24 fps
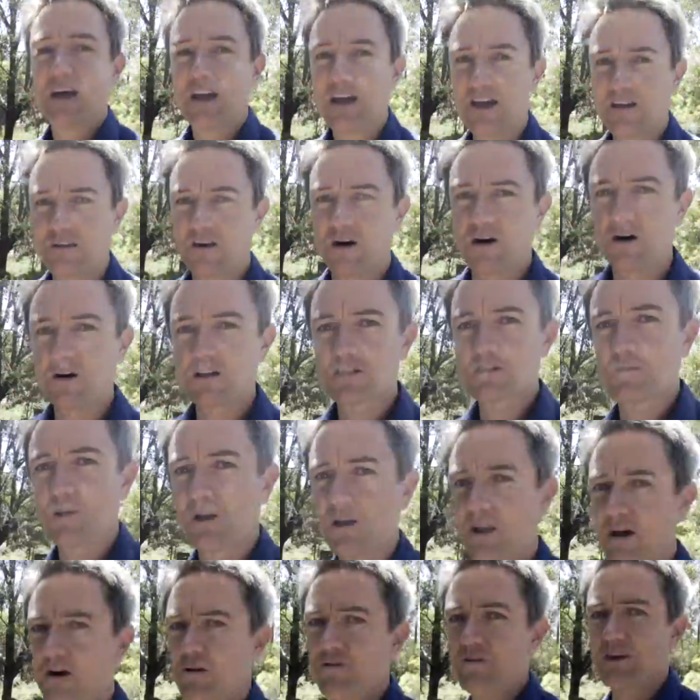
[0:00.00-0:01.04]
in the
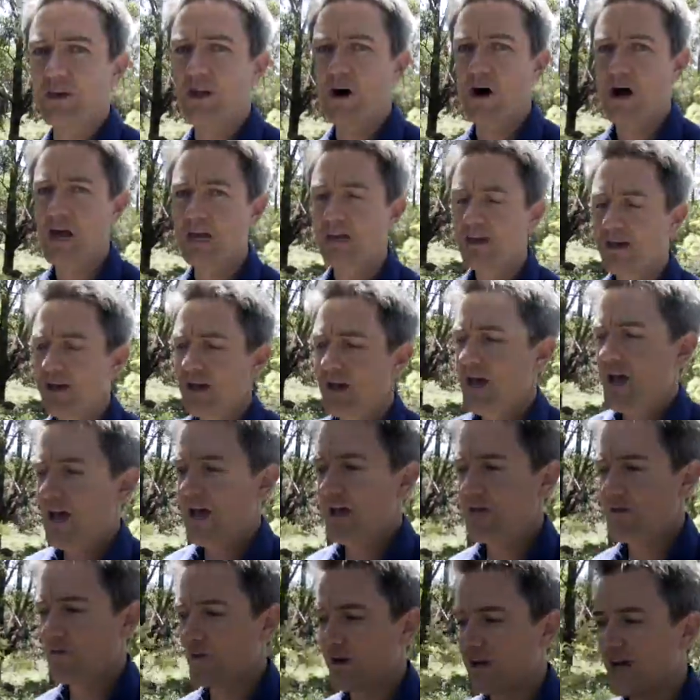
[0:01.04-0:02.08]
hospital overnight.
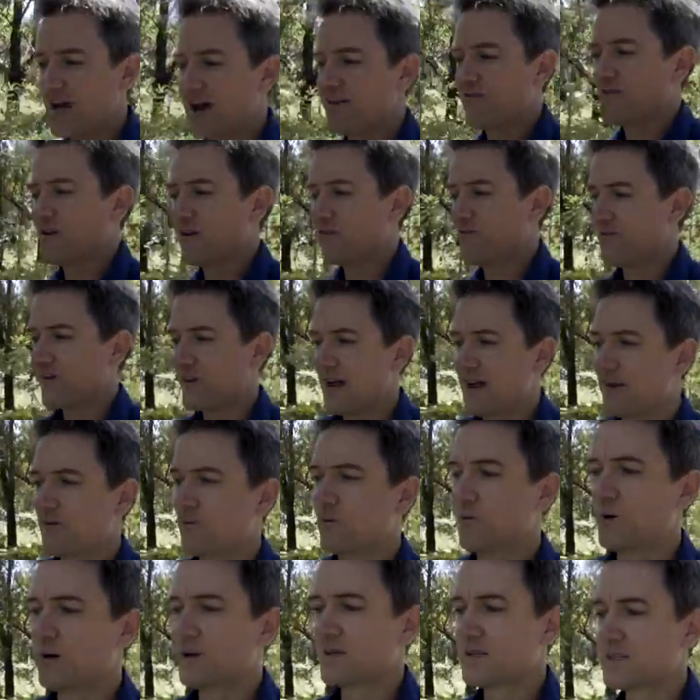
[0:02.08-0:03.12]
And the recovery for that
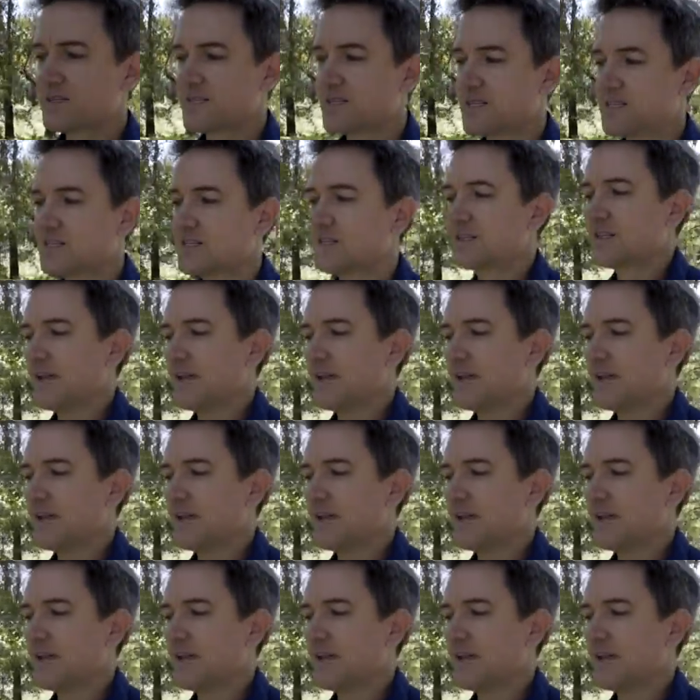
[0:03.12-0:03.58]
was